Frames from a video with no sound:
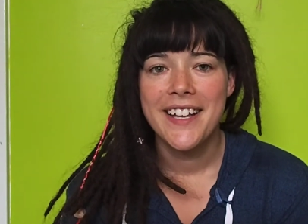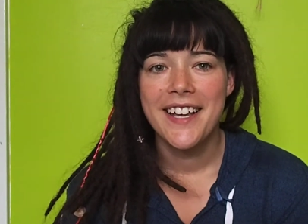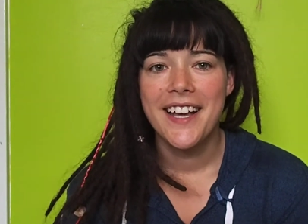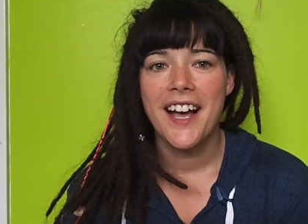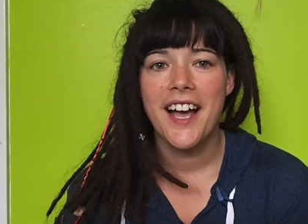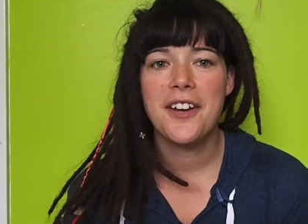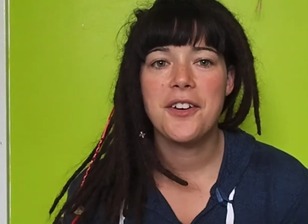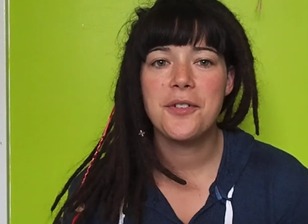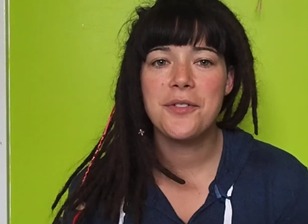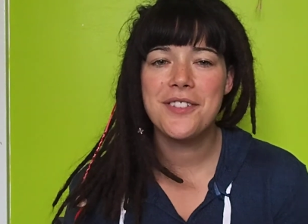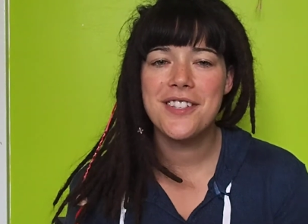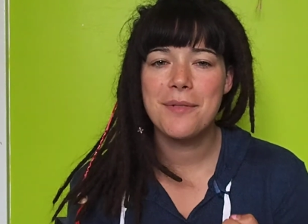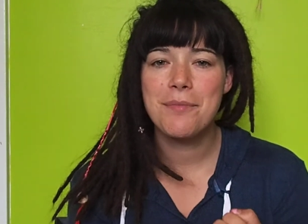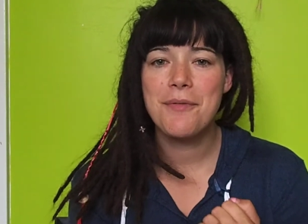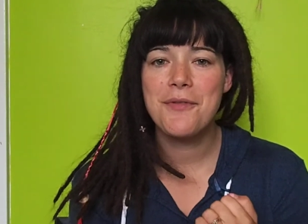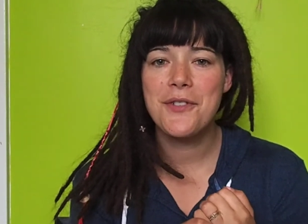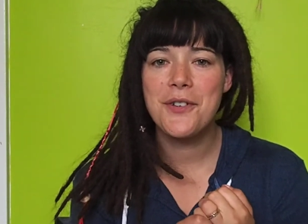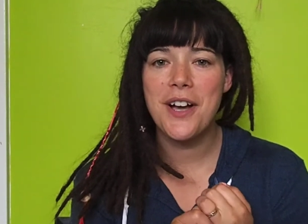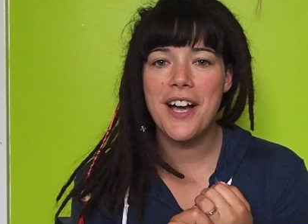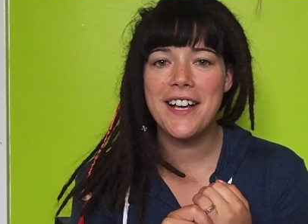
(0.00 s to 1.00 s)
I know some
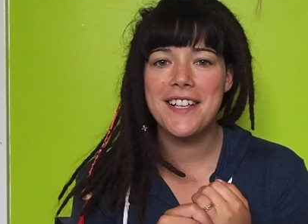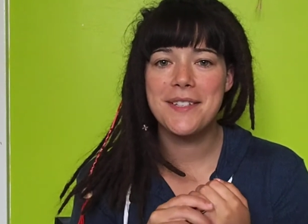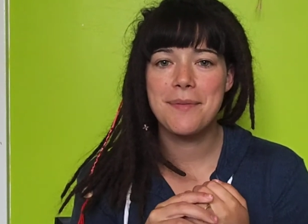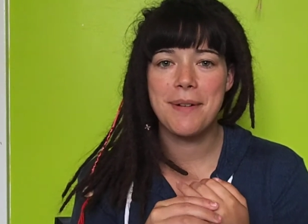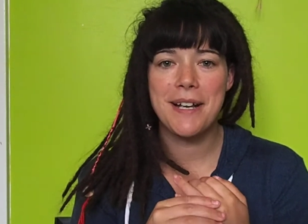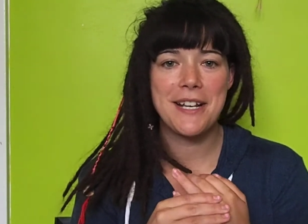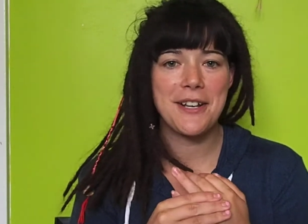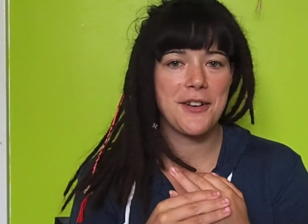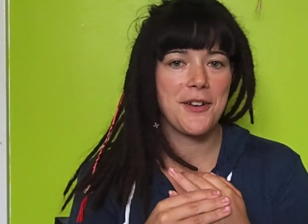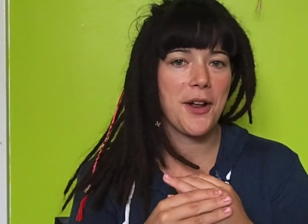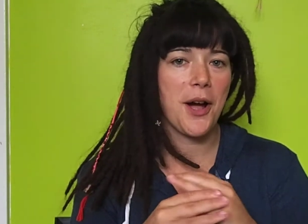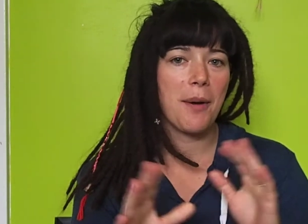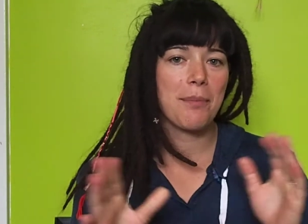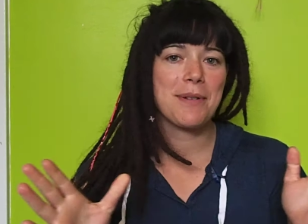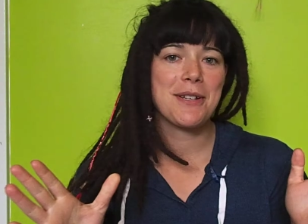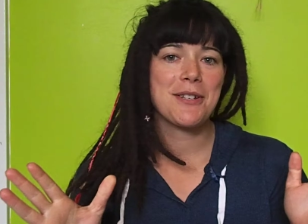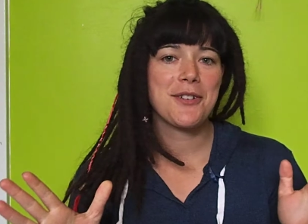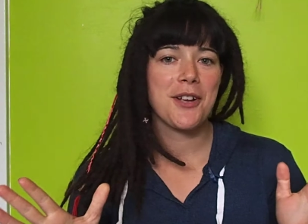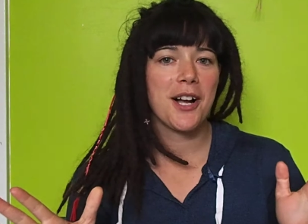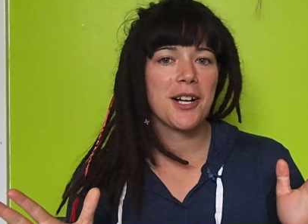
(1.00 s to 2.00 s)
of you guys might not
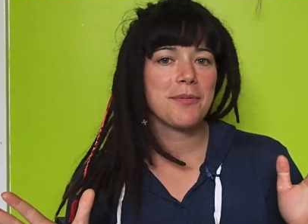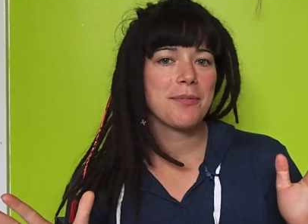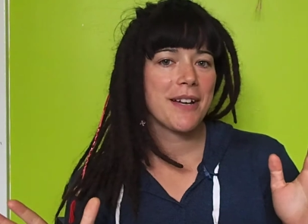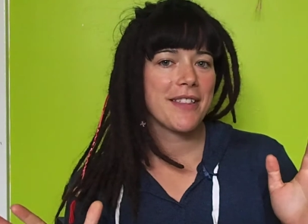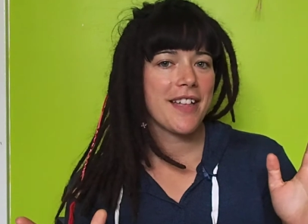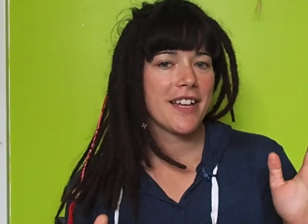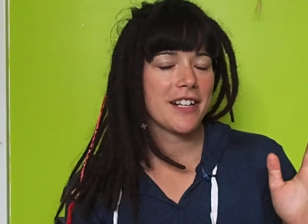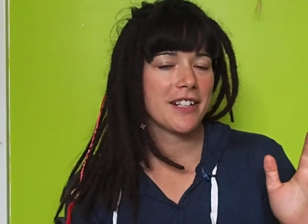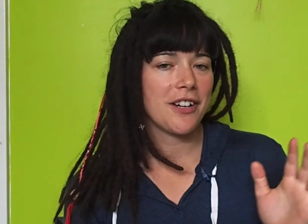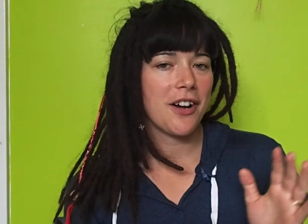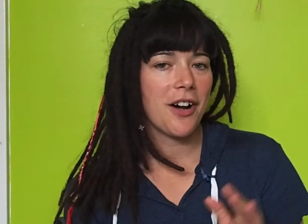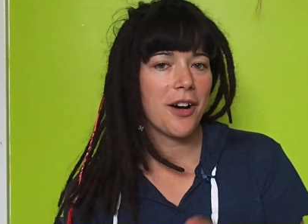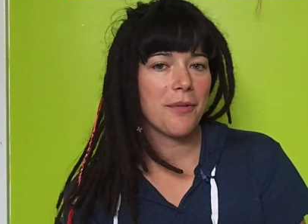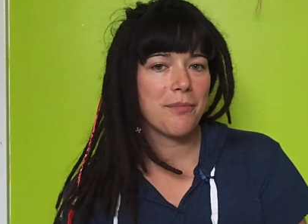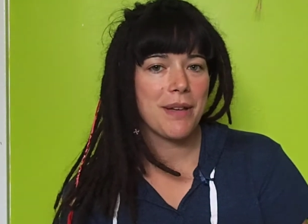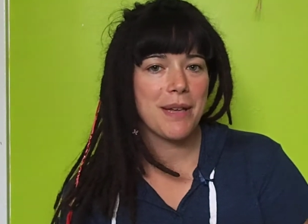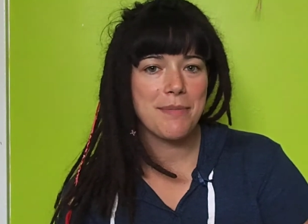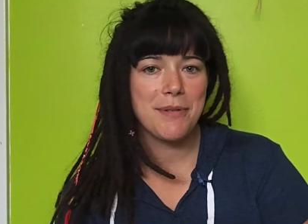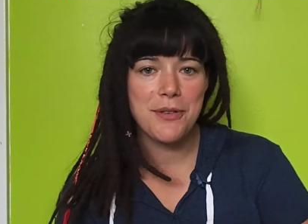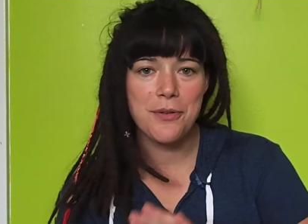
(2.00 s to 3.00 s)
be shocked by that at all.
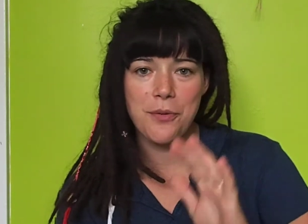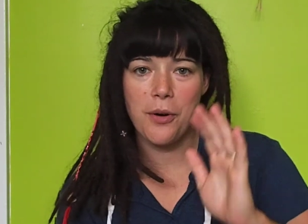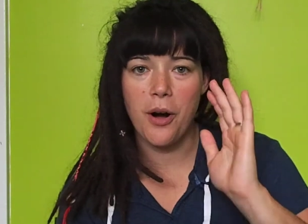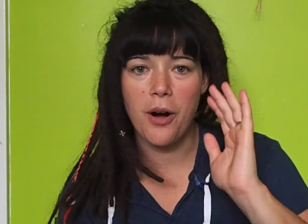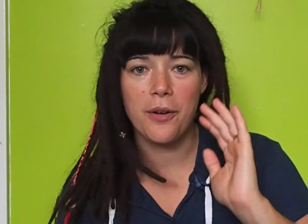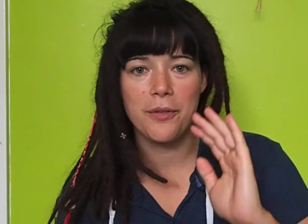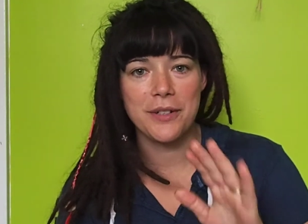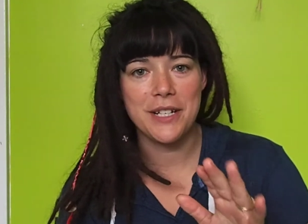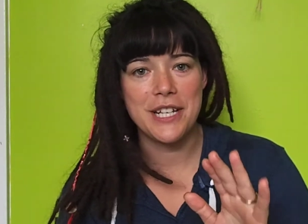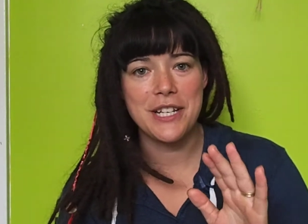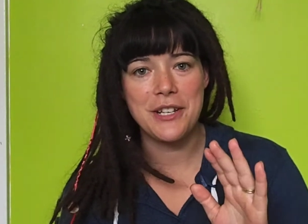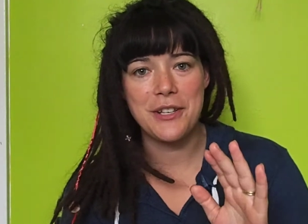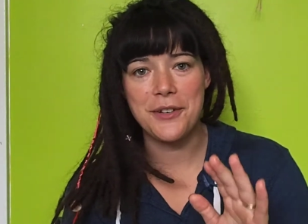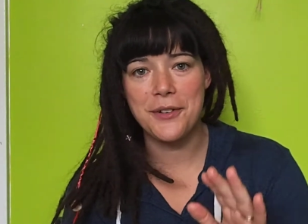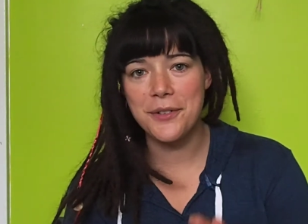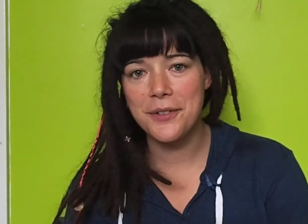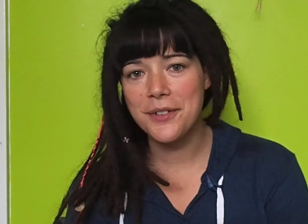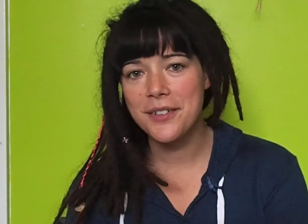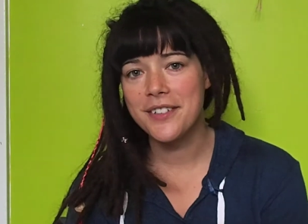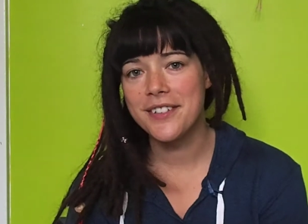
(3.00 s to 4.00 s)
Maybe you already
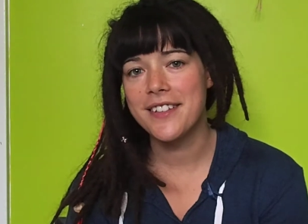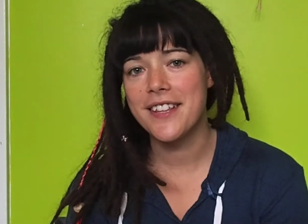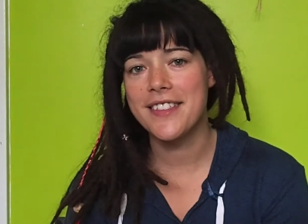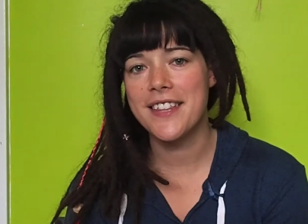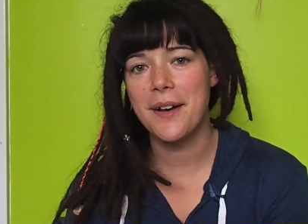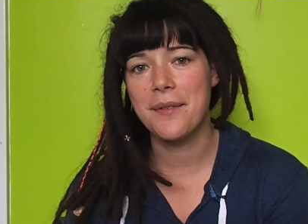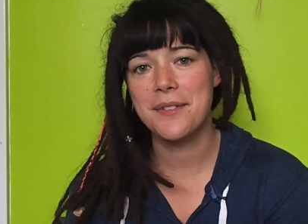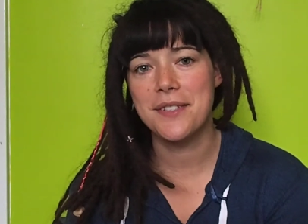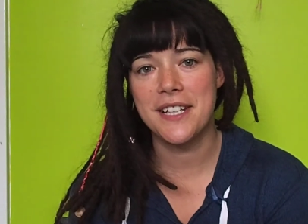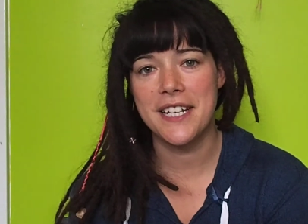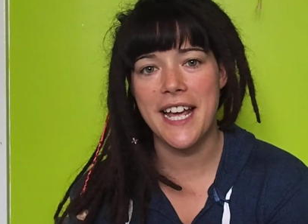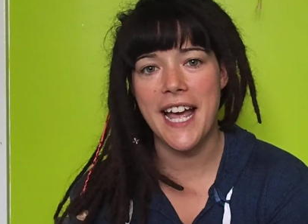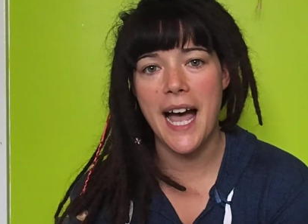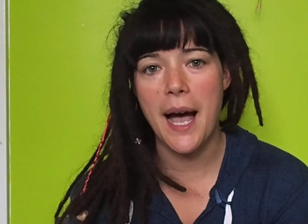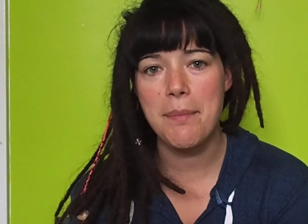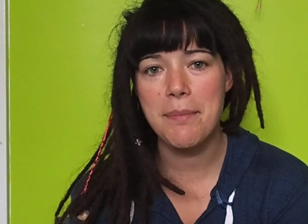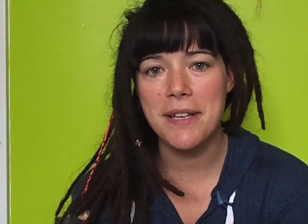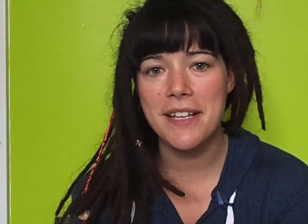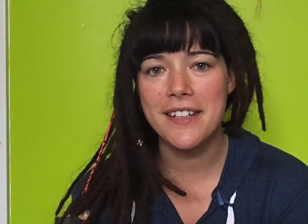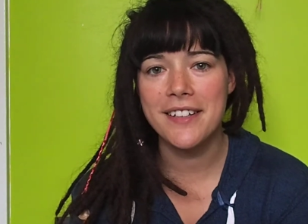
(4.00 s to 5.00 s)
knew that that was going to
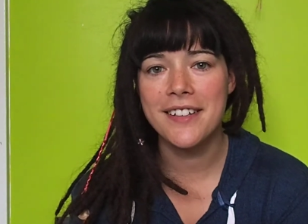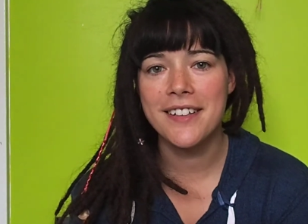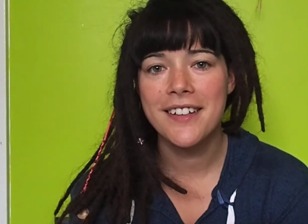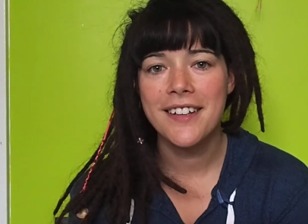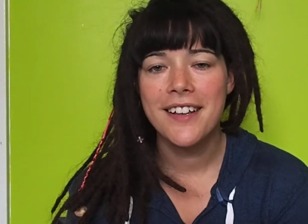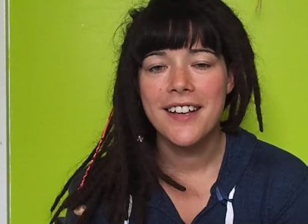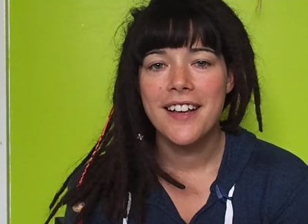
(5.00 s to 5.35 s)
happen.